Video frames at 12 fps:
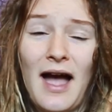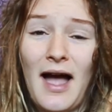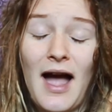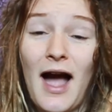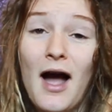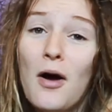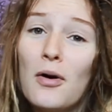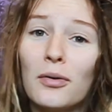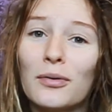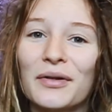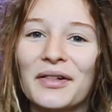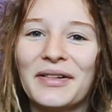
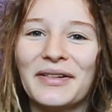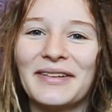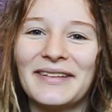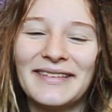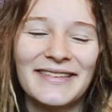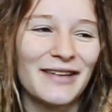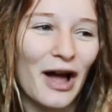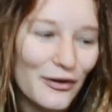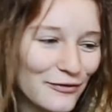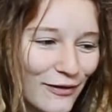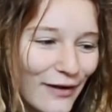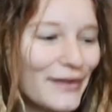ow. It's not
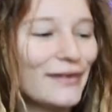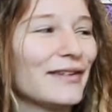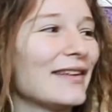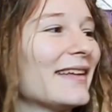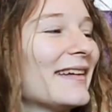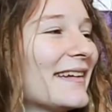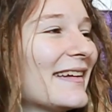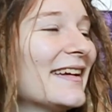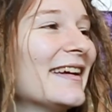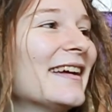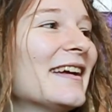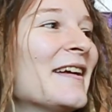fun. Like
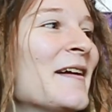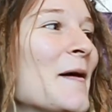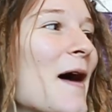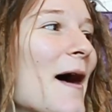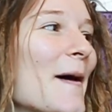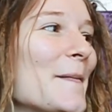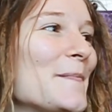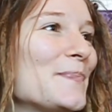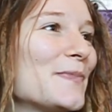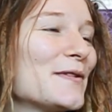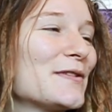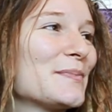
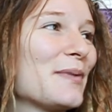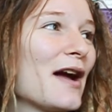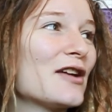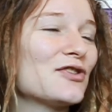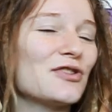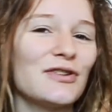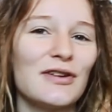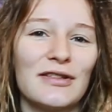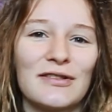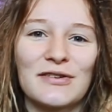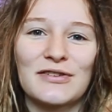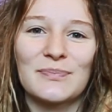there's pressure
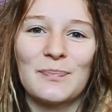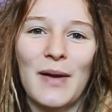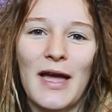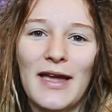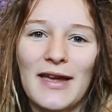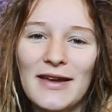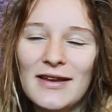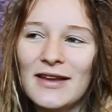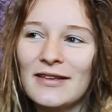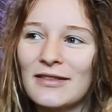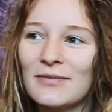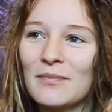and there's pain,
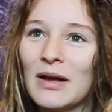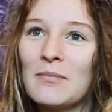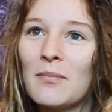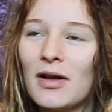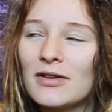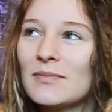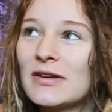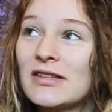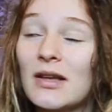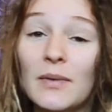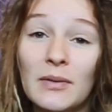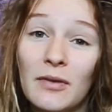and my
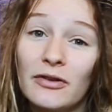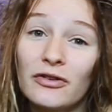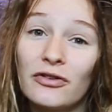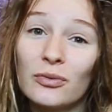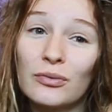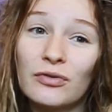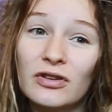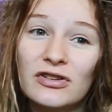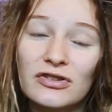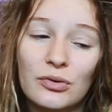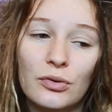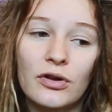stomach muscles were really
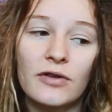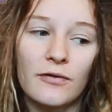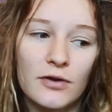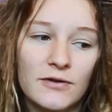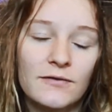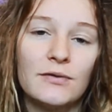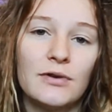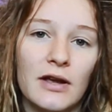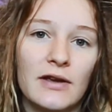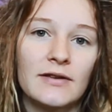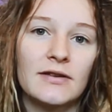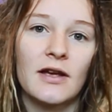sore the first few
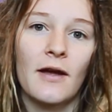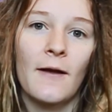days,